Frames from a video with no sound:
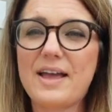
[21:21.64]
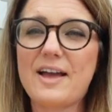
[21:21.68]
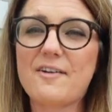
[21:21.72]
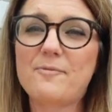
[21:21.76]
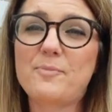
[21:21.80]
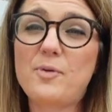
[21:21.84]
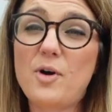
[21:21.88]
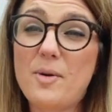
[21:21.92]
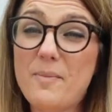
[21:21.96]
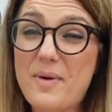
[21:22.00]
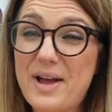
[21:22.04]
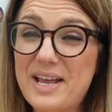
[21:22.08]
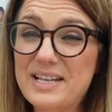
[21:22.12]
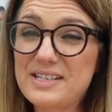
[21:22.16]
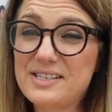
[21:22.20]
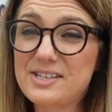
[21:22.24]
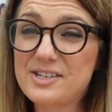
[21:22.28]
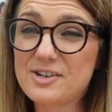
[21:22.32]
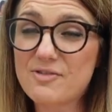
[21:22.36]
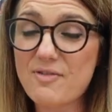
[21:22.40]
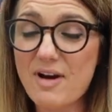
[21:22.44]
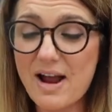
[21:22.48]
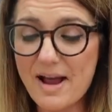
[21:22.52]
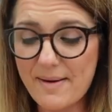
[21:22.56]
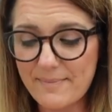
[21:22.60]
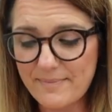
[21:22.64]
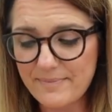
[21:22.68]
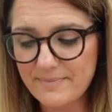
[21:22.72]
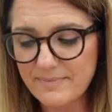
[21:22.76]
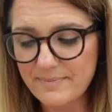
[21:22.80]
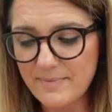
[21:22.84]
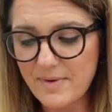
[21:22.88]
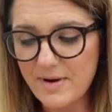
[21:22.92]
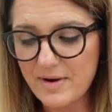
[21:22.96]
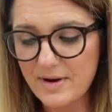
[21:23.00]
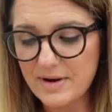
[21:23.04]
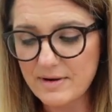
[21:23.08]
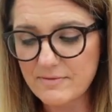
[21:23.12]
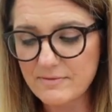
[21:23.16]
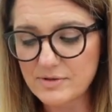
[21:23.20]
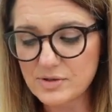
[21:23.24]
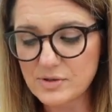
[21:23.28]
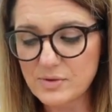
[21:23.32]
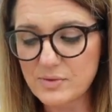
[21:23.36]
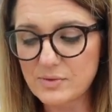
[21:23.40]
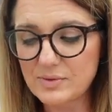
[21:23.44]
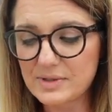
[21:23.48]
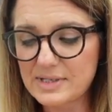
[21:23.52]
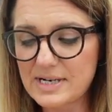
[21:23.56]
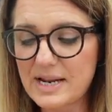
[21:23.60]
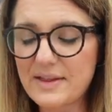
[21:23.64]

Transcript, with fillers: have put my Instagram, my results.